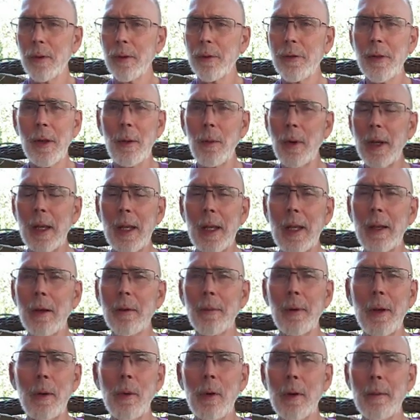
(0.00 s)
See, we need
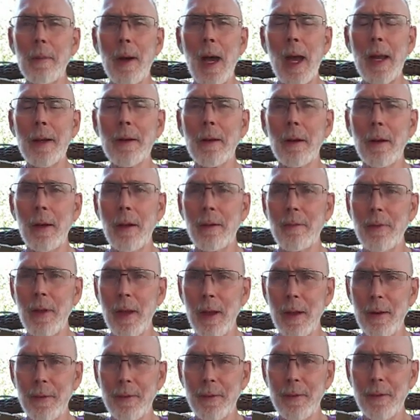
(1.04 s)
to be reminded of
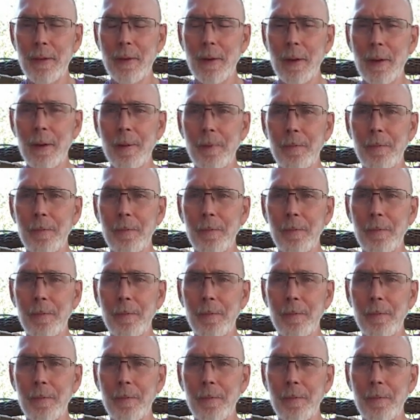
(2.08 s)
this.